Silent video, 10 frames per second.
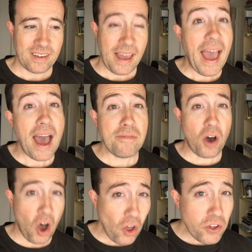have
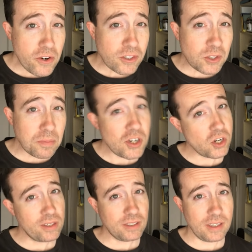all your
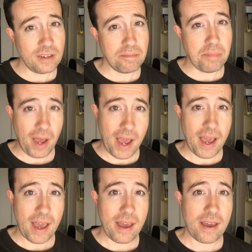submissions in
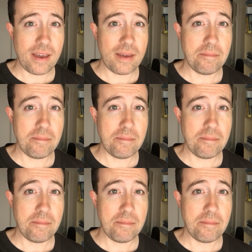by